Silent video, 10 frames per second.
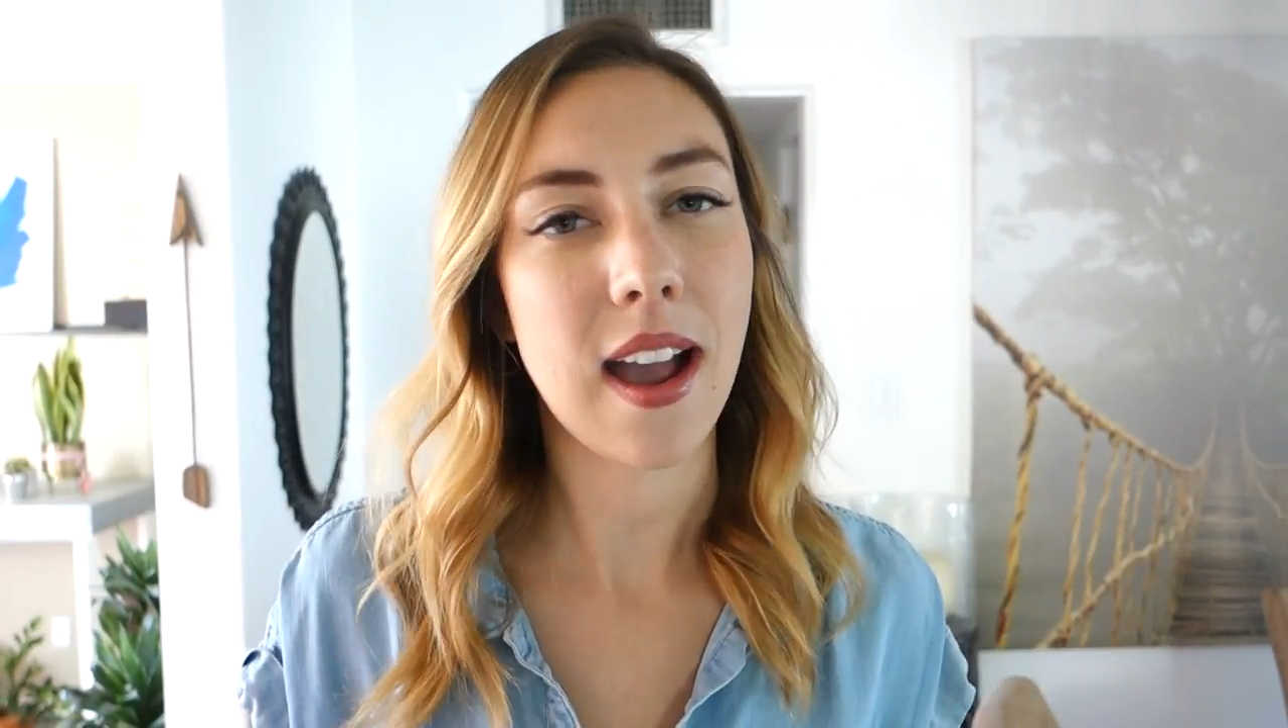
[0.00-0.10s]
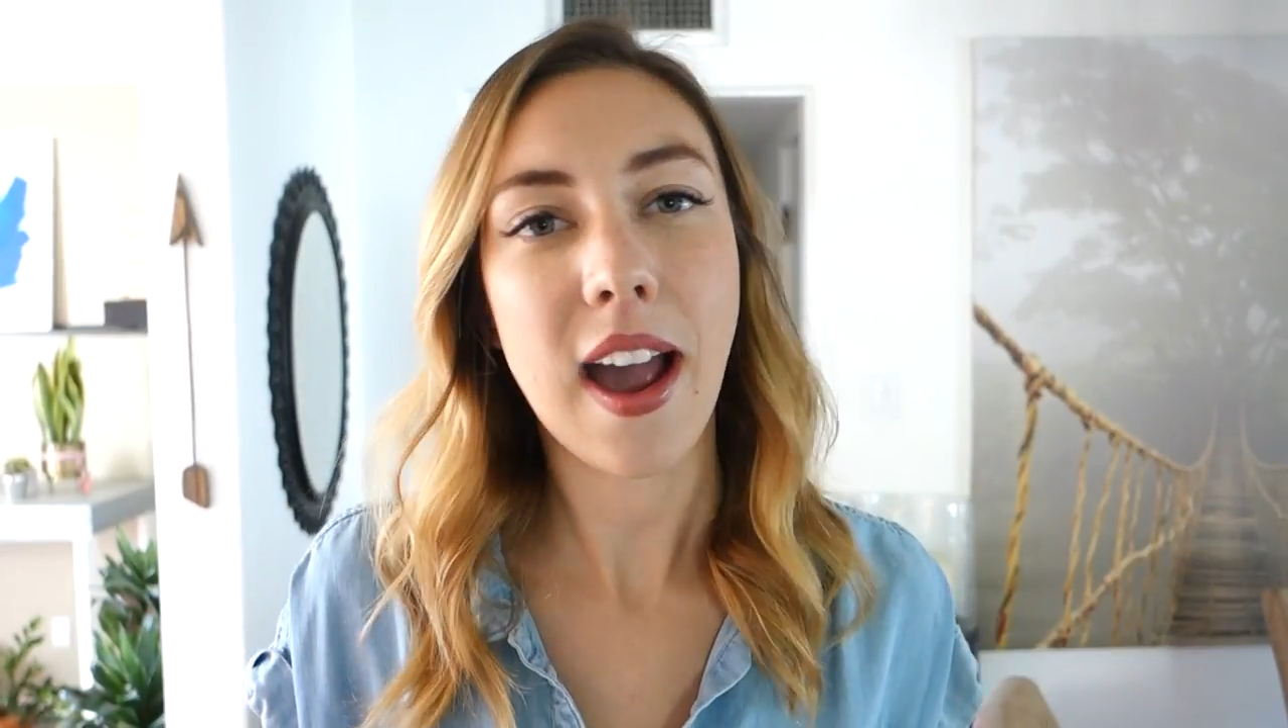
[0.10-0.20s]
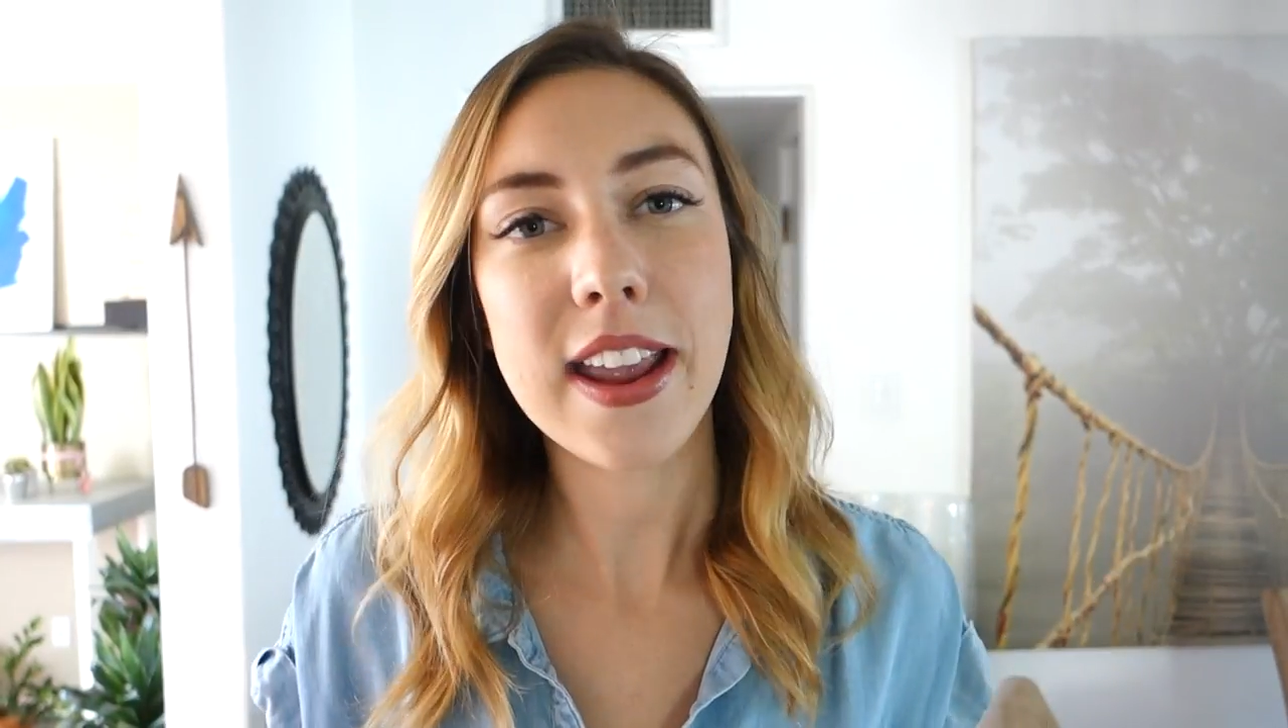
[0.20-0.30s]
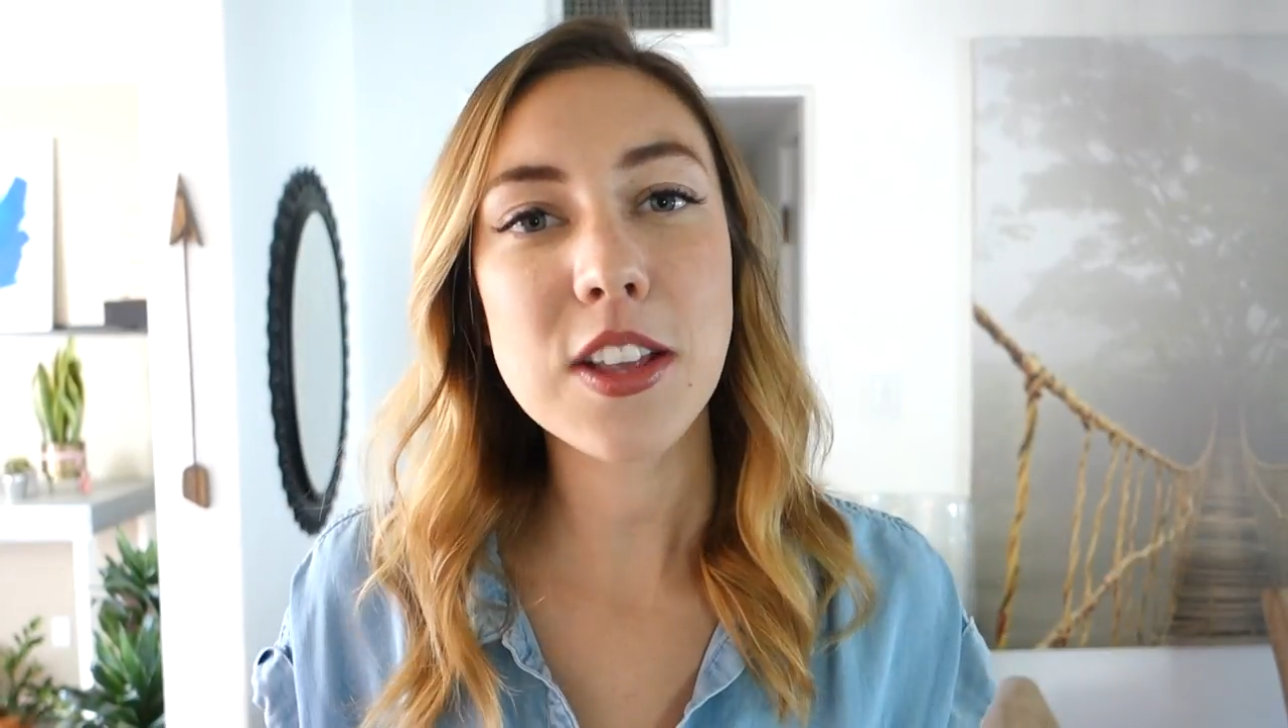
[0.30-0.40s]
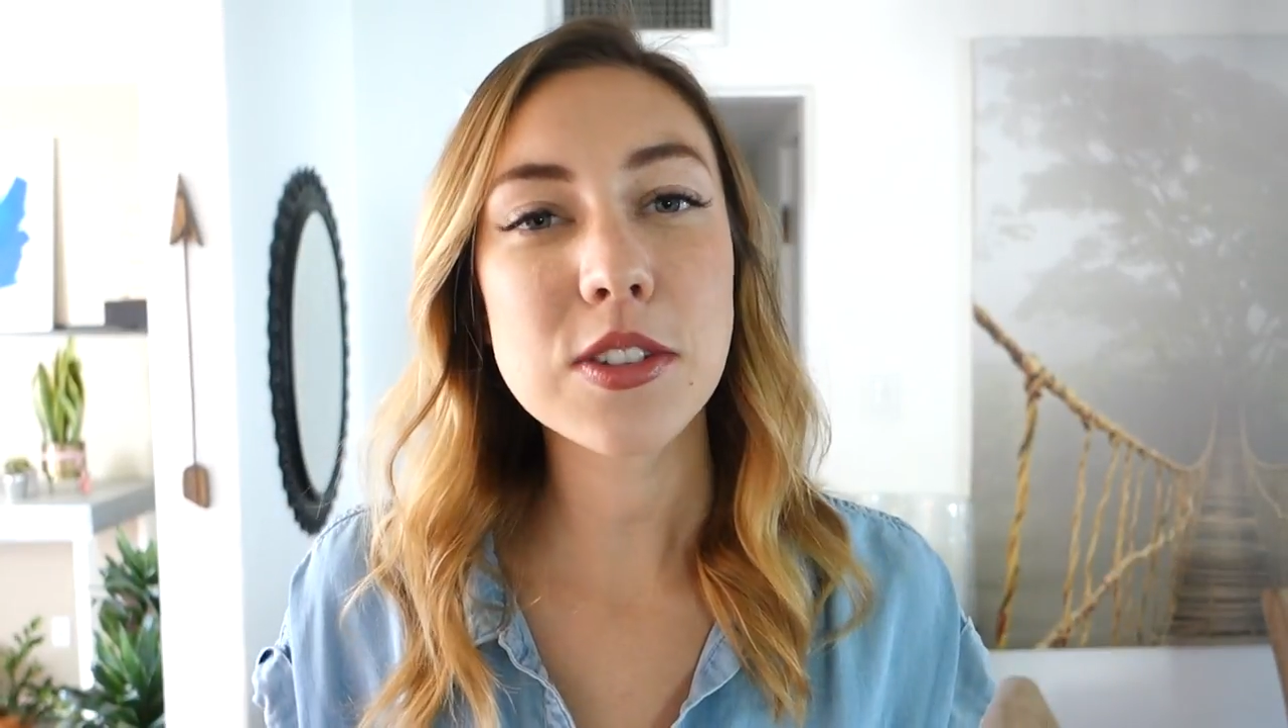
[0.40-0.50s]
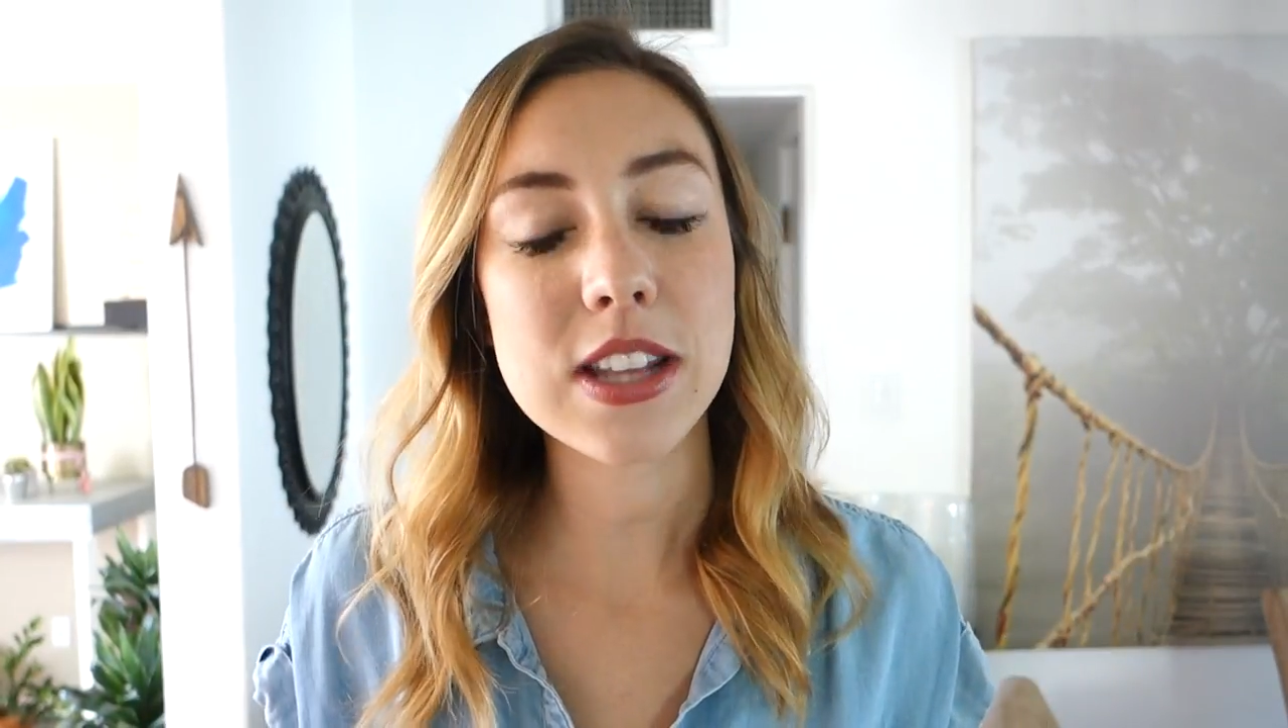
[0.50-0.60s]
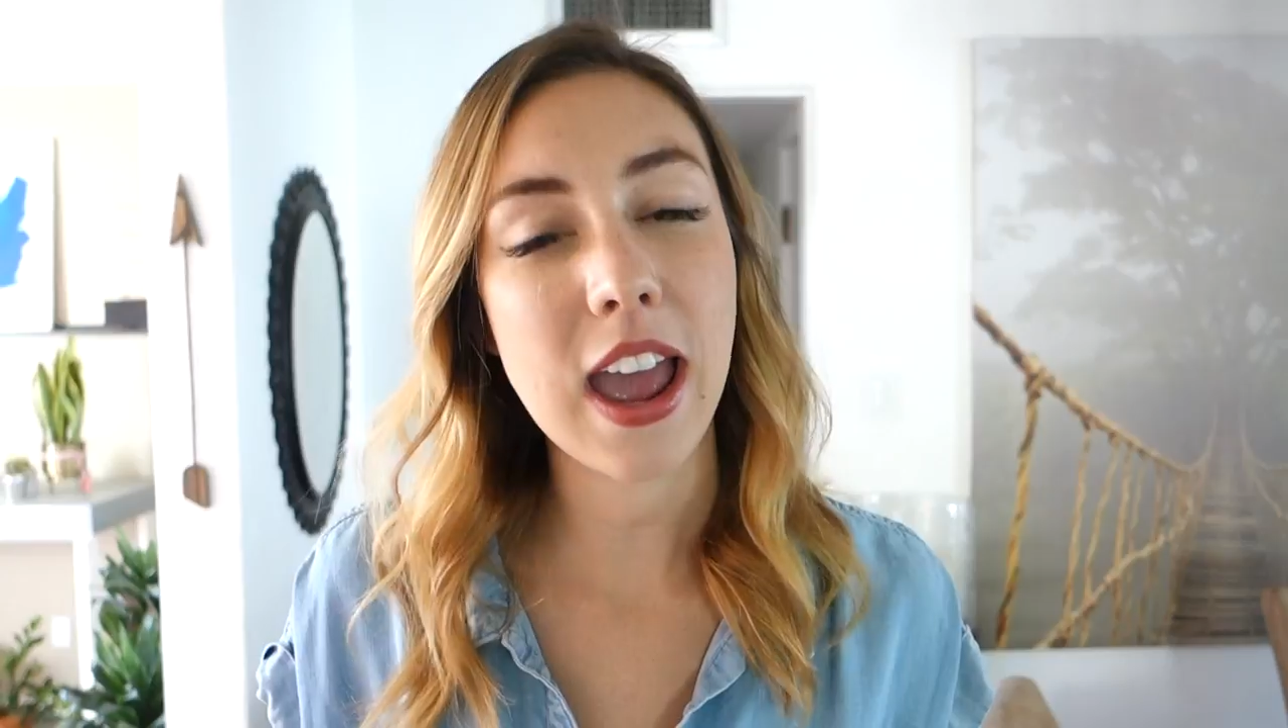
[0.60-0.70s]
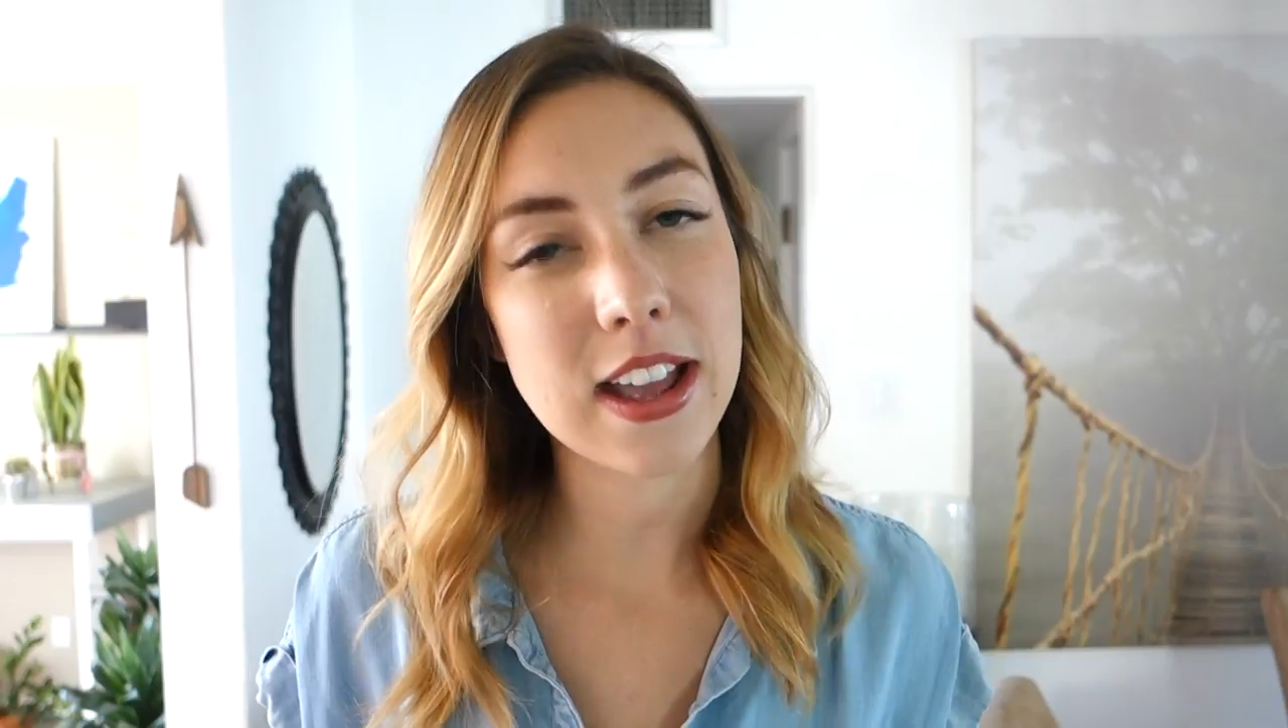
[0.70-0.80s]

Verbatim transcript: I use it